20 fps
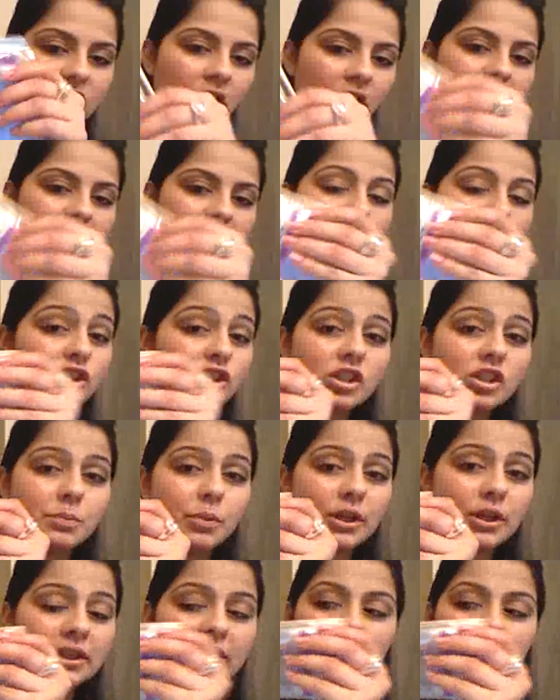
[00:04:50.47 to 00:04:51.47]
off, and then you just
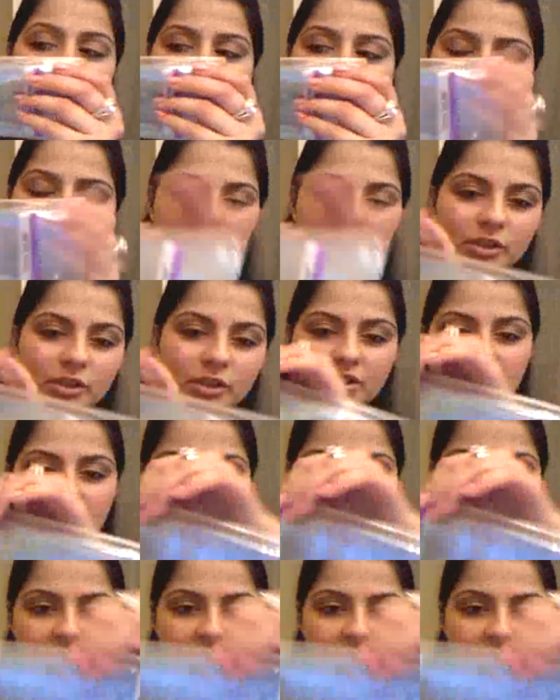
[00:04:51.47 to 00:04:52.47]
put your
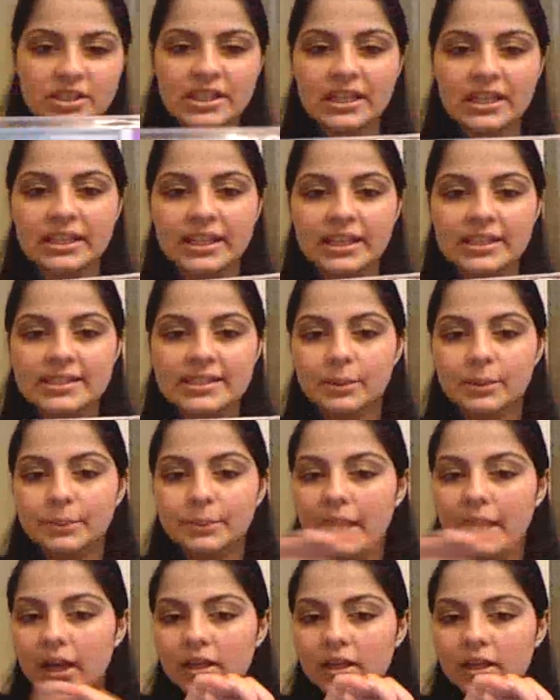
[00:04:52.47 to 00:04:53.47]
stuff in here. It's kind of like a
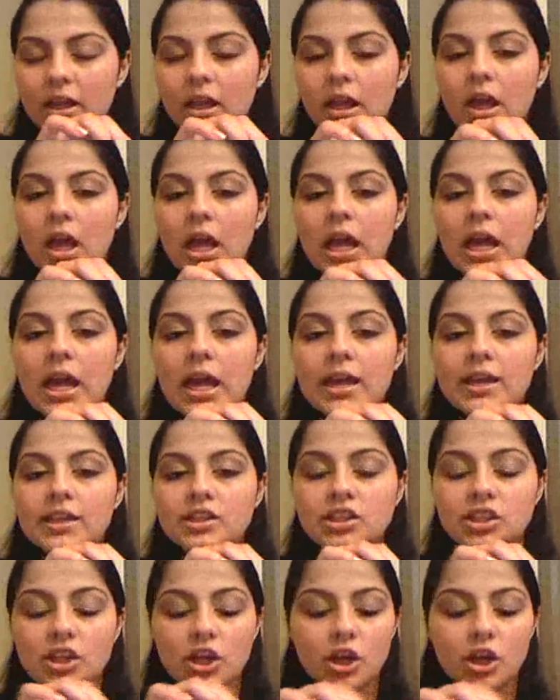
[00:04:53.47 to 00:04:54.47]
Ziploc.
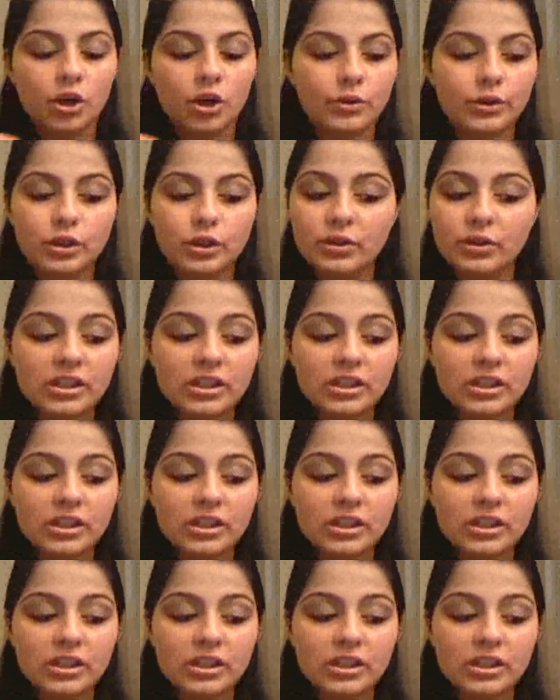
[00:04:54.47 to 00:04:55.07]
So you can